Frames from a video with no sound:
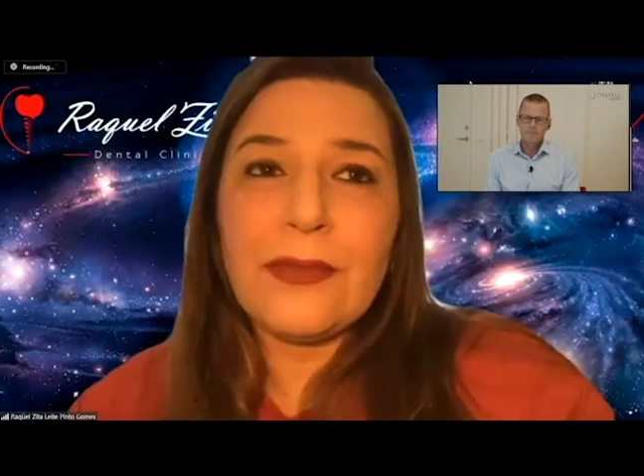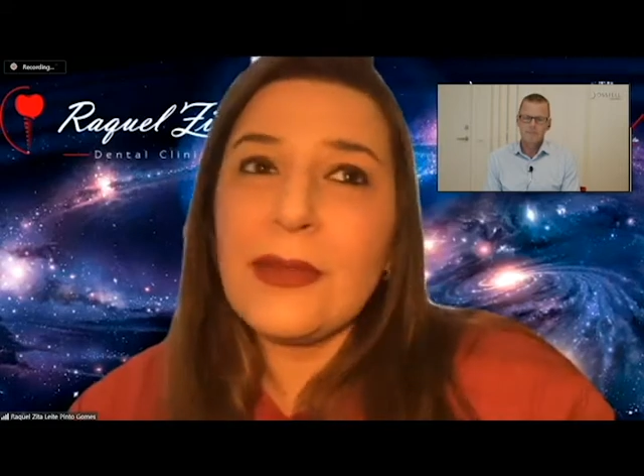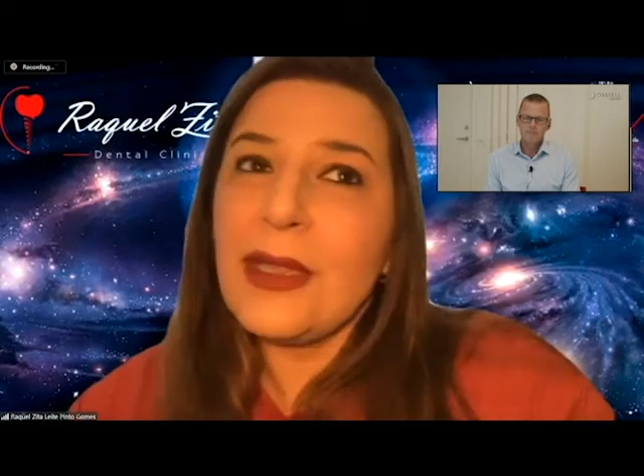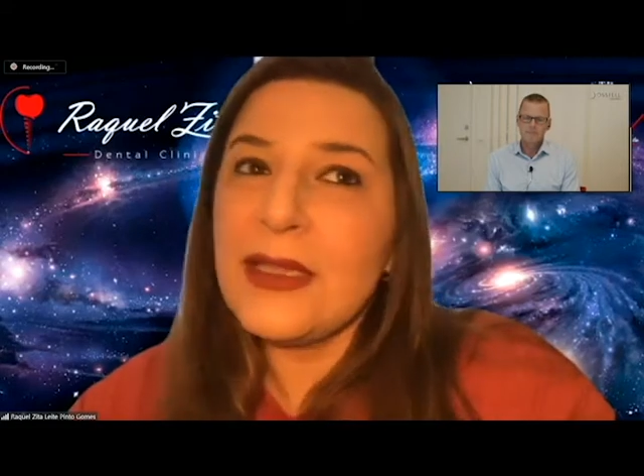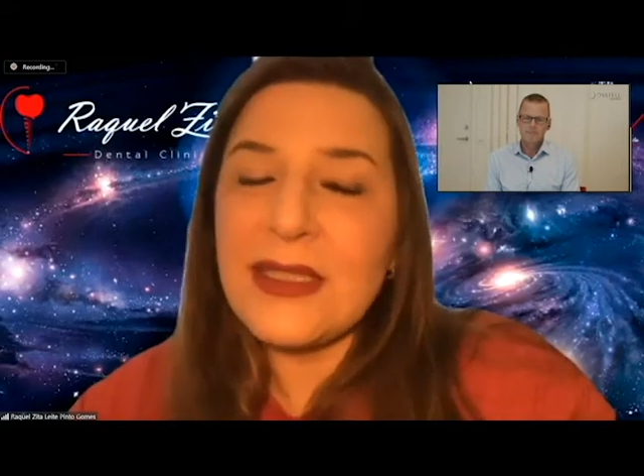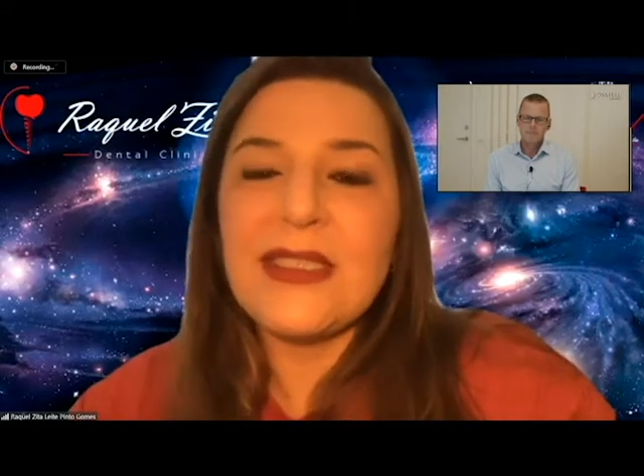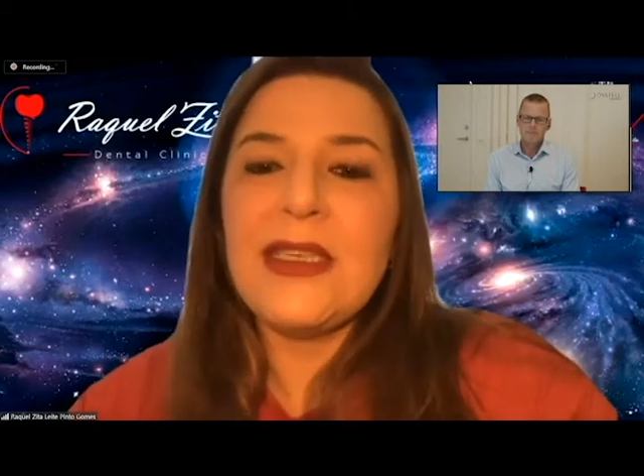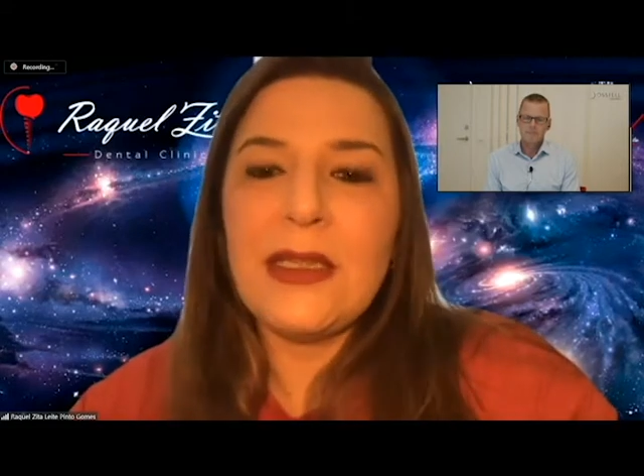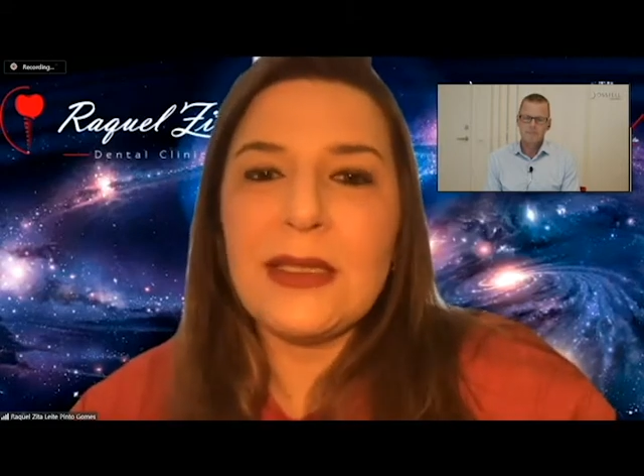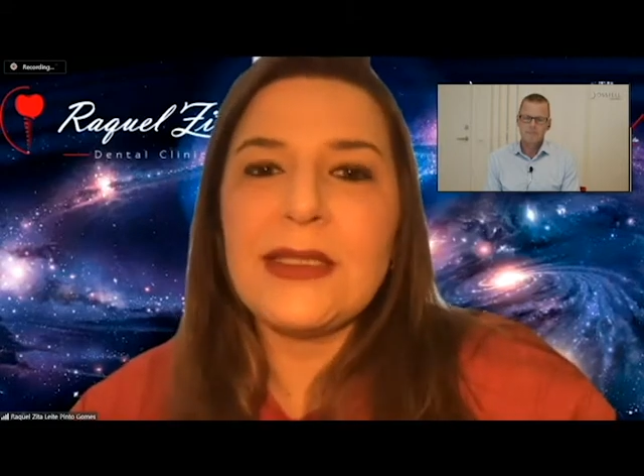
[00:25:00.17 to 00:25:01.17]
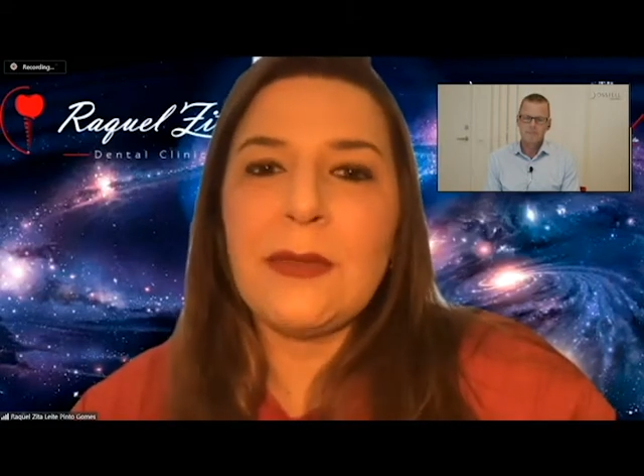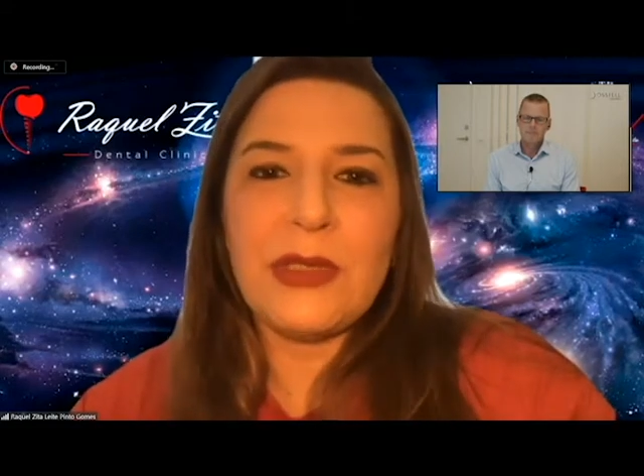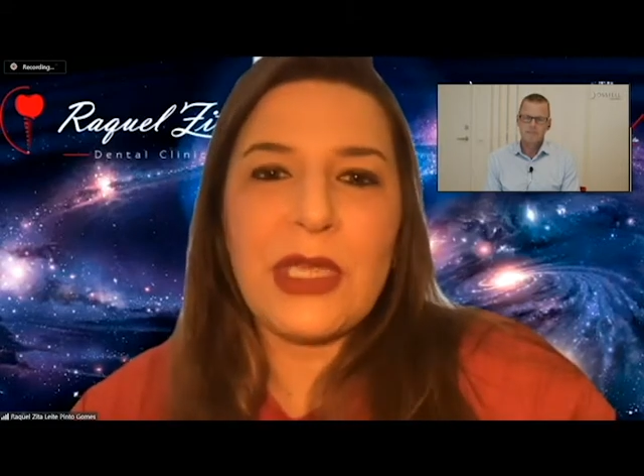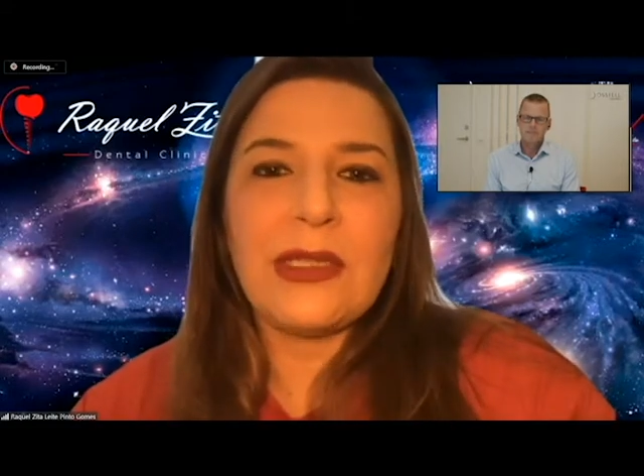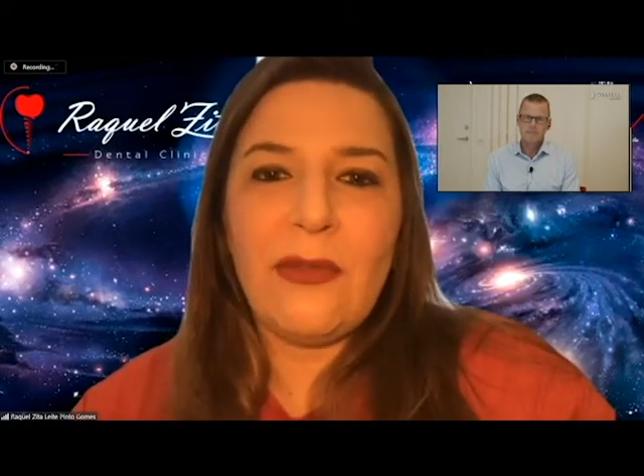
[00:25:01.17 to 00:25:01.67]
is still a
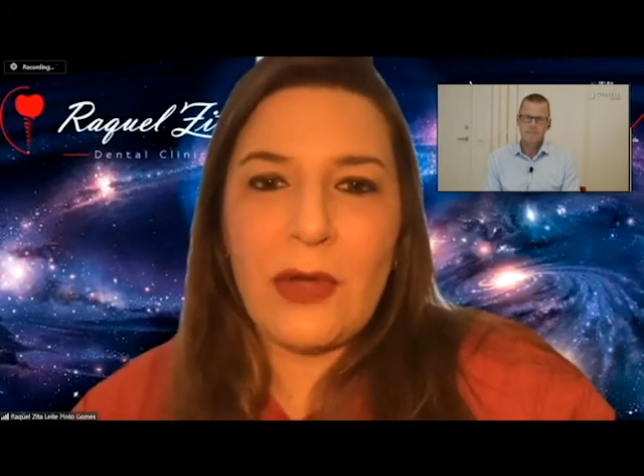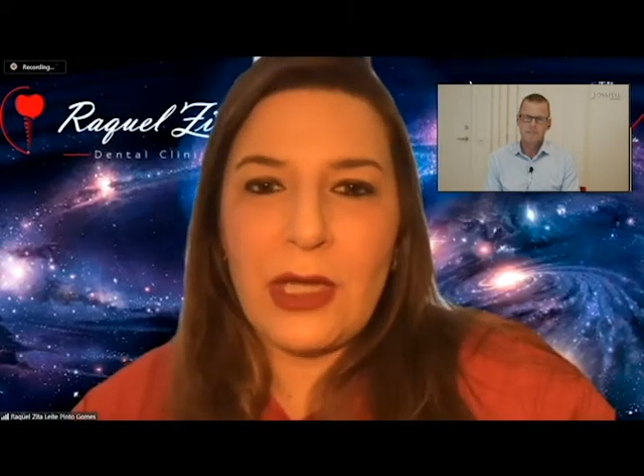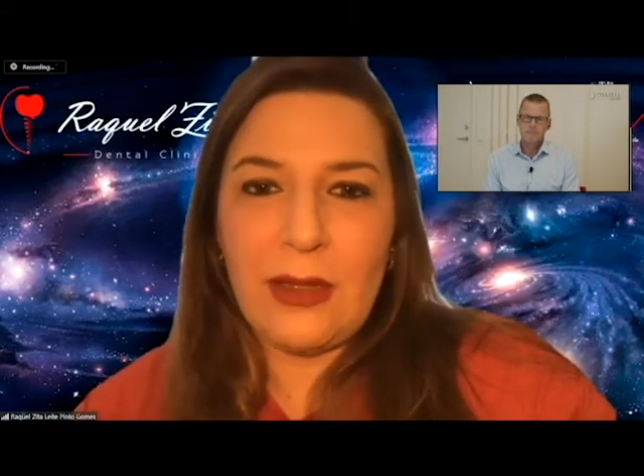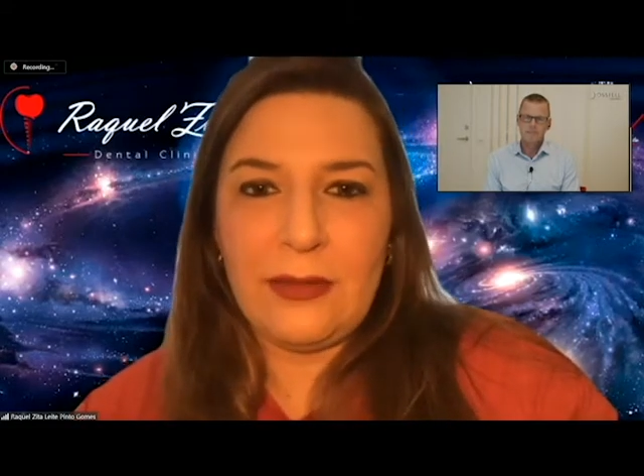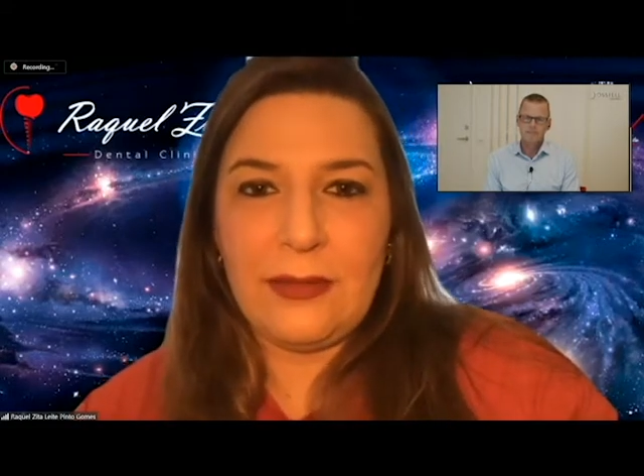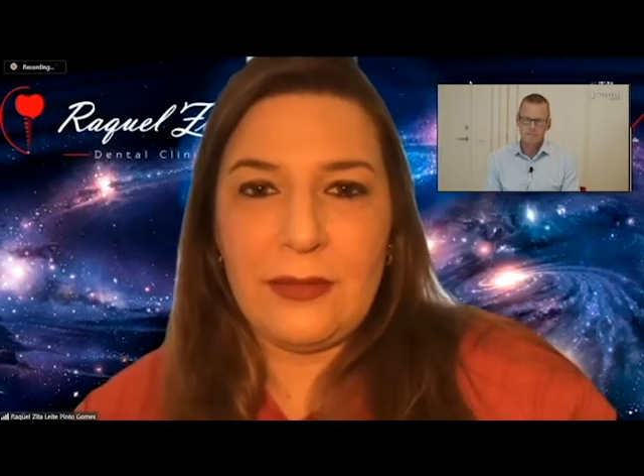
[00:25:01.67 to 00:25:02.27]
subjective way